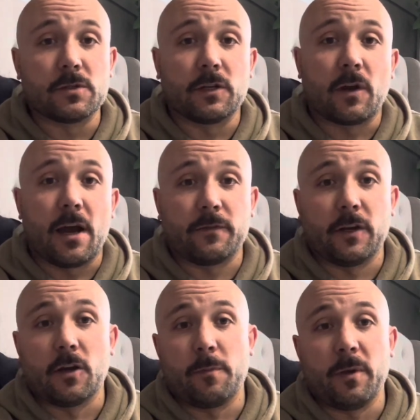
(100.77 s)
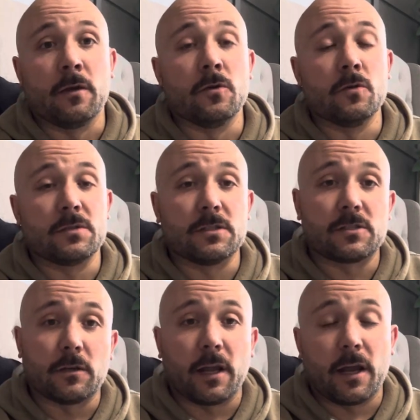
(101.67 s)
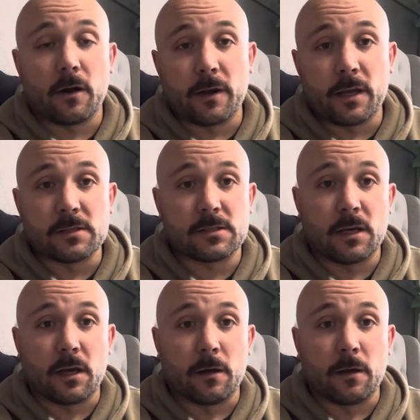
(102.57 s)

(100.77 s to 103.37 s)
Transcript: and grafting not being used in certain areas.